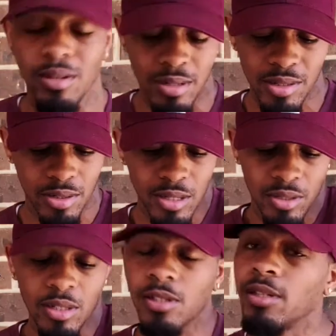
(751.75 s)
This
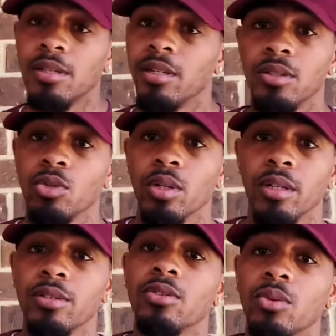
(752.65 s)
isn't nothing new to
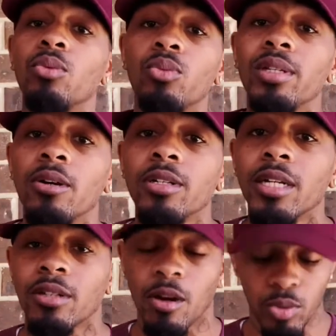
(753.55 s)
us. We know that
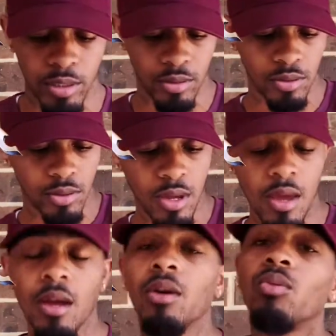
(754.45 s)
that's our weakness.
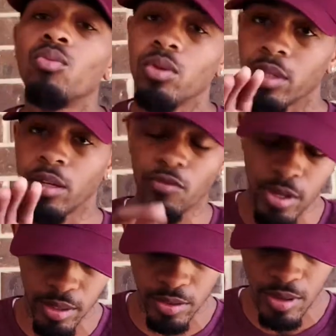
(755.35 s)
We'll get it fixed.